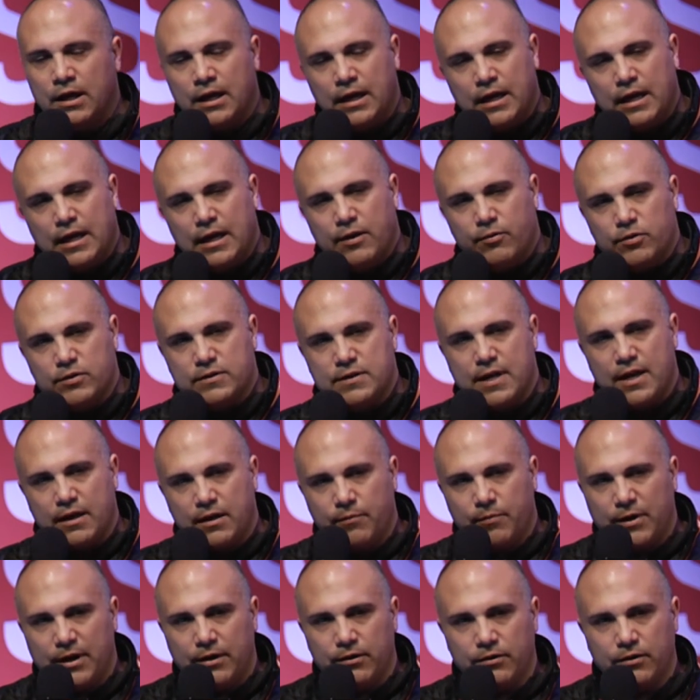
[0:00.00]
it would take
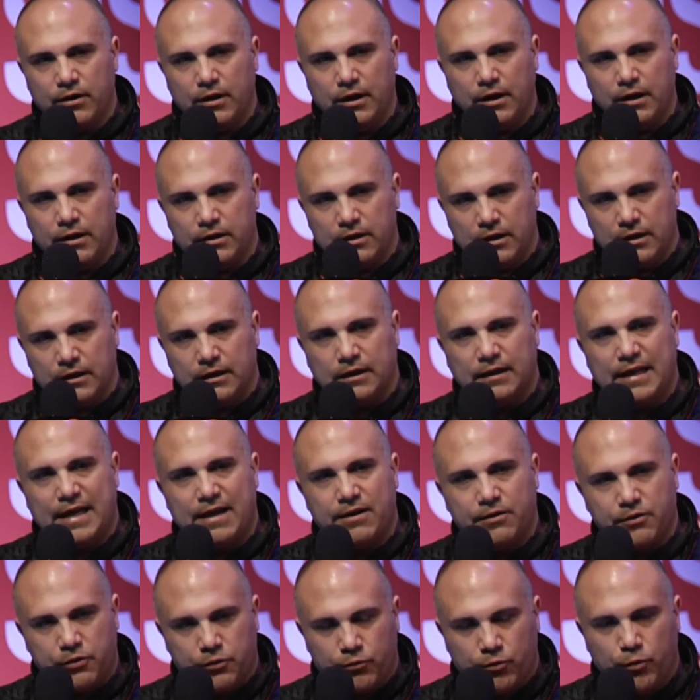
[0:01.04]
about, it allowed
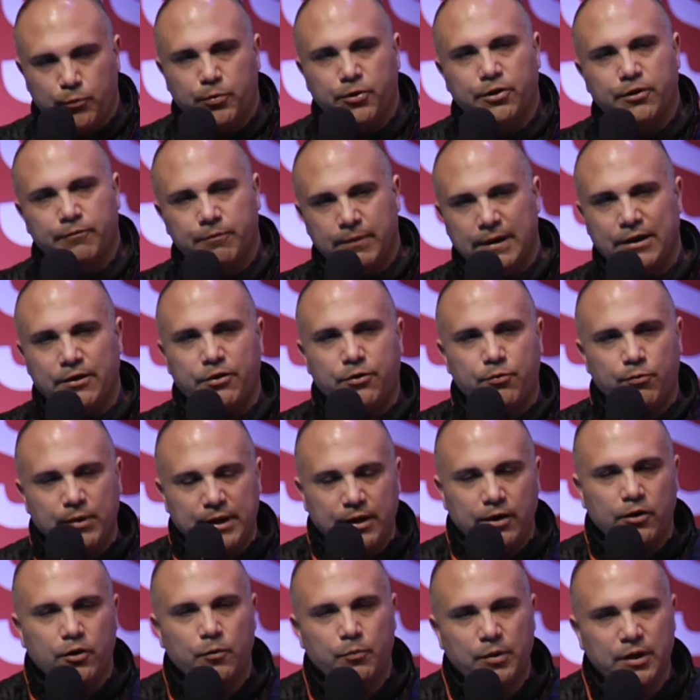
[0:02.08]
a throughput of about
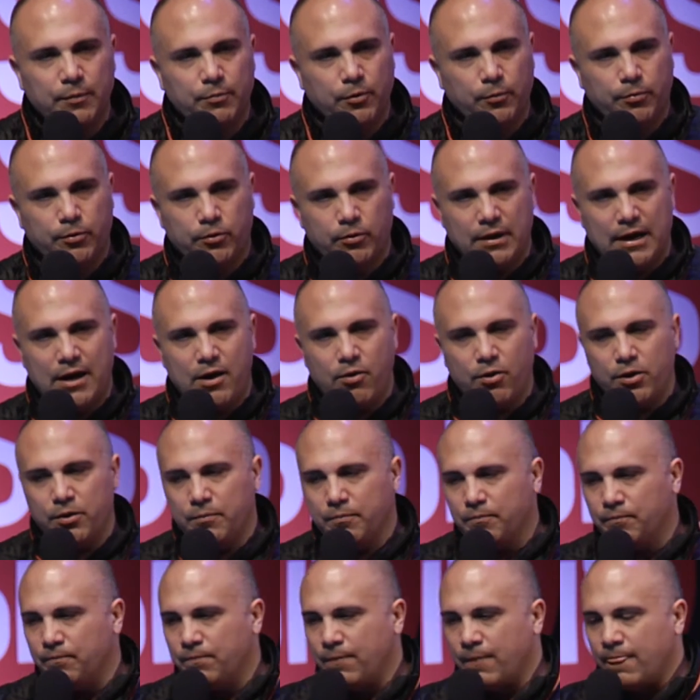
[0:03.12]
300 people per hour.
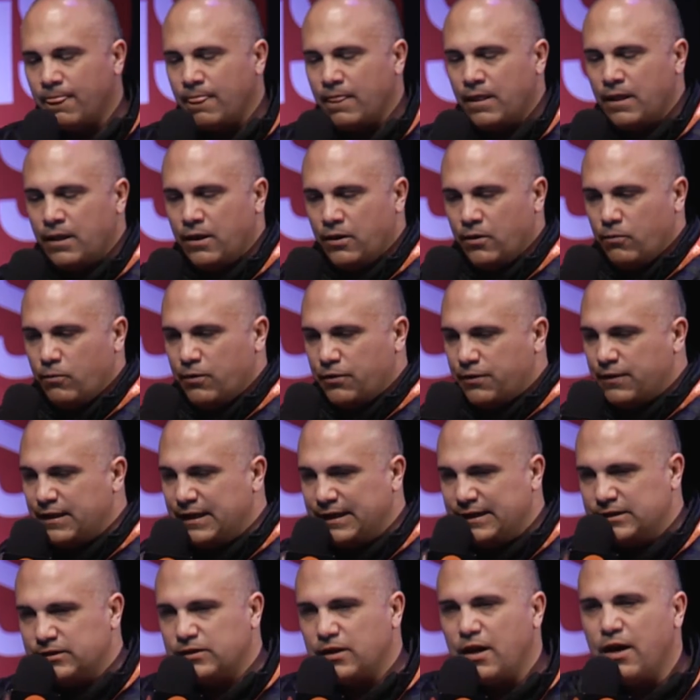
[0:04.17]
With
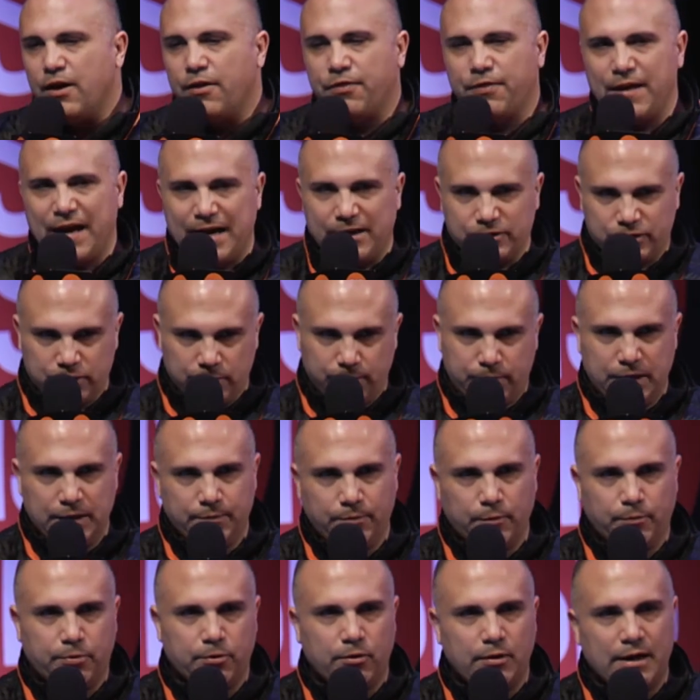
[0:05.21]
these, 1,000
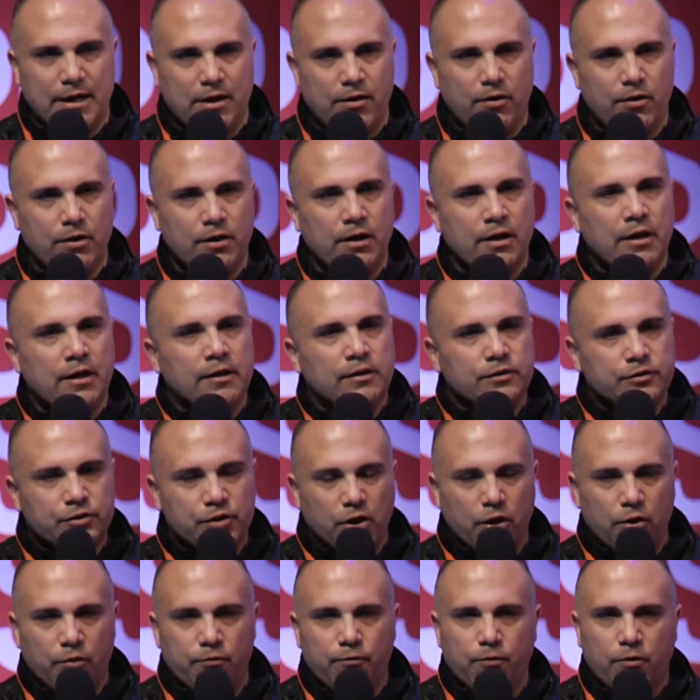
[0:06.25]
people per hour.
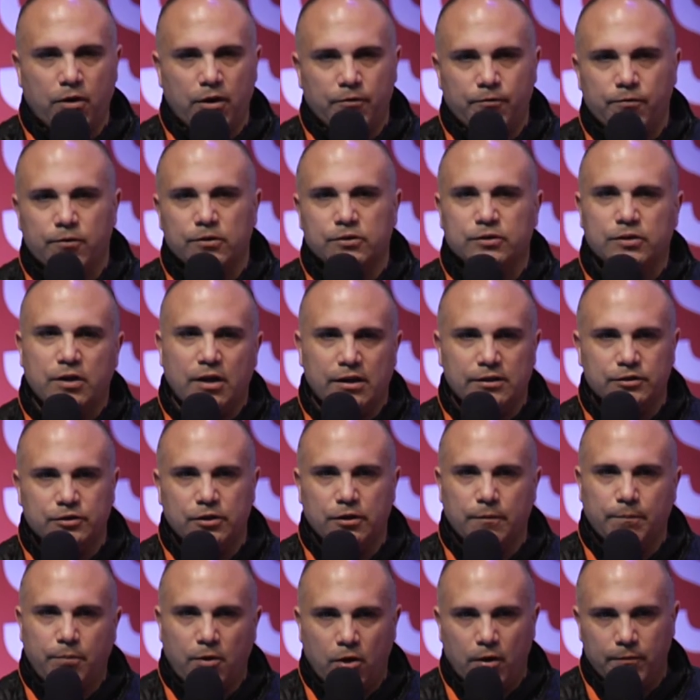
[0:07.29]
So for our first
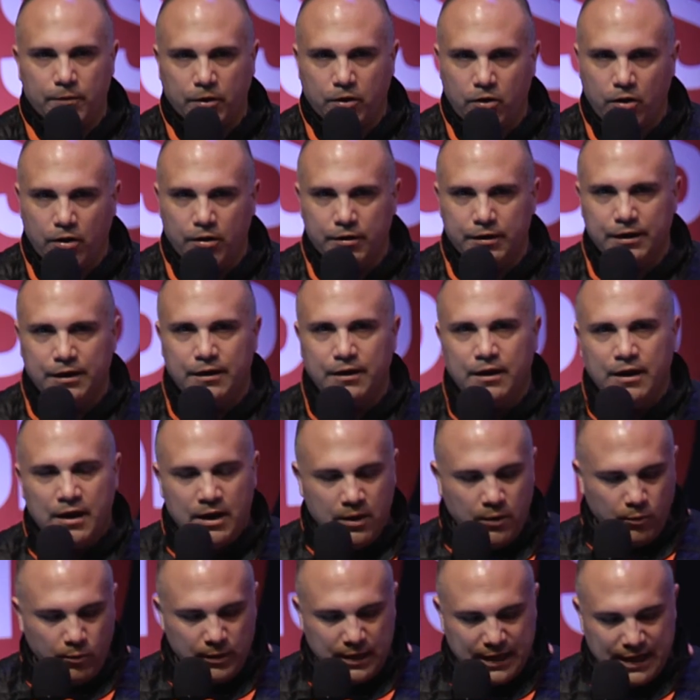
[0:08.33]
concert, Paul McCartney,
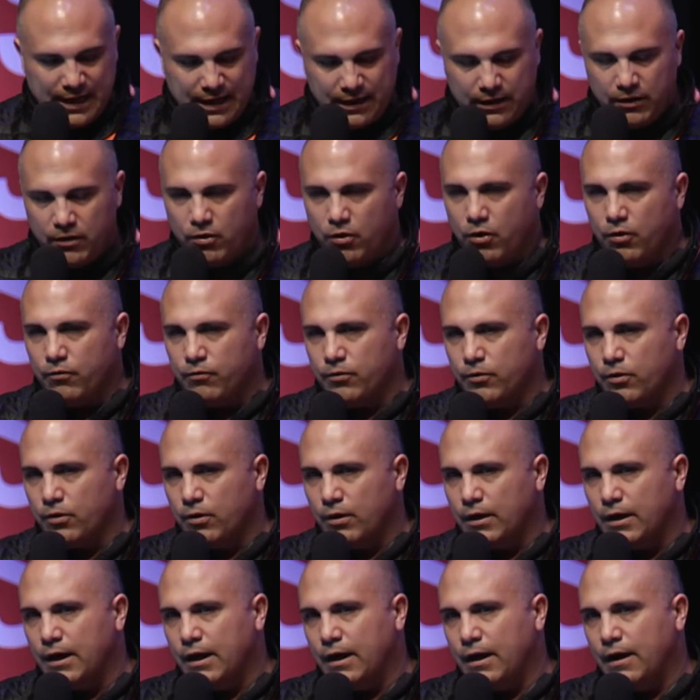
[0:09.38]
we had
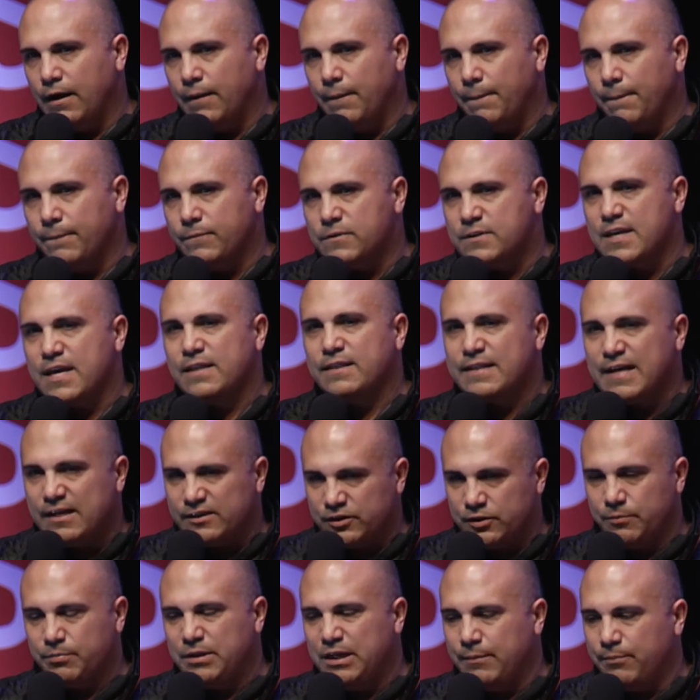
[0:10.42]
over
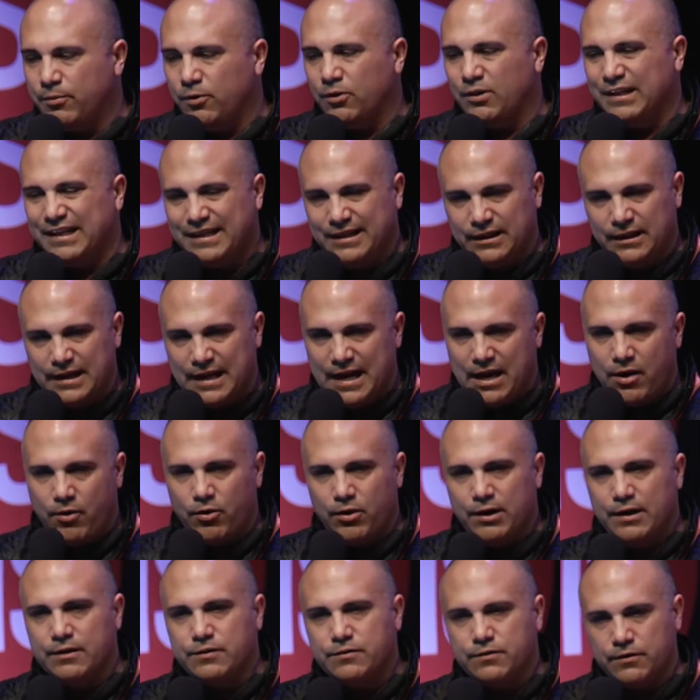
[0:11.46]
10,000 people in an hour
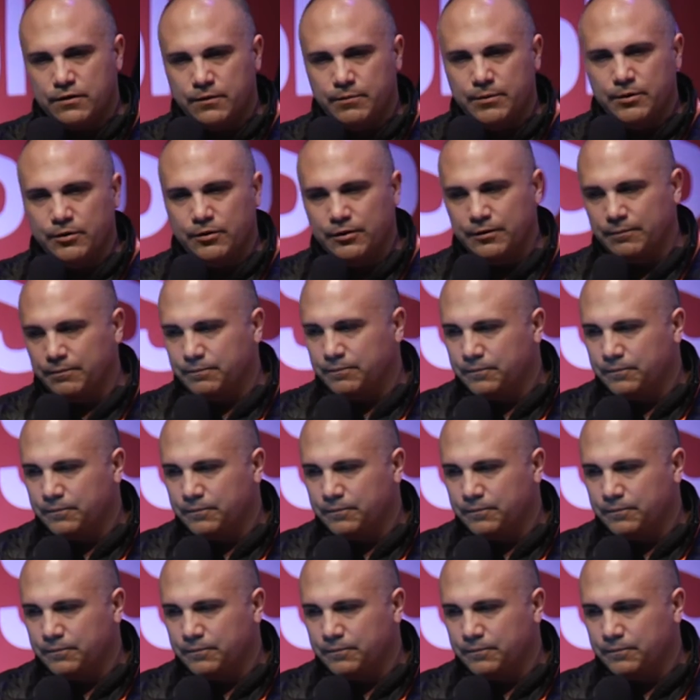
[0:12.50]
enter the building.